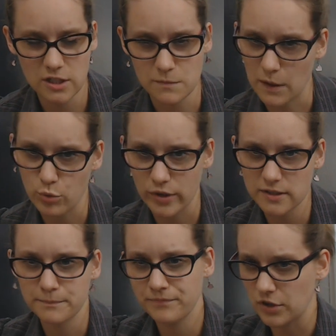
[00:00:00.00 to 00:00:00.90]
is my
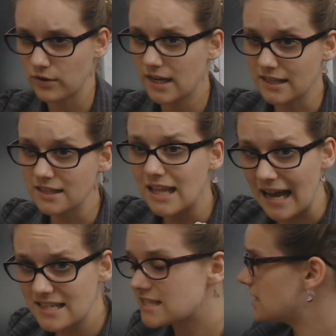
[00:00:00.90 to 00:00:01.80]
point. All right, and the
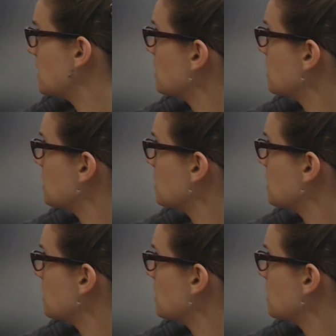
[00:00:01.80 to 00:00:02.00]
last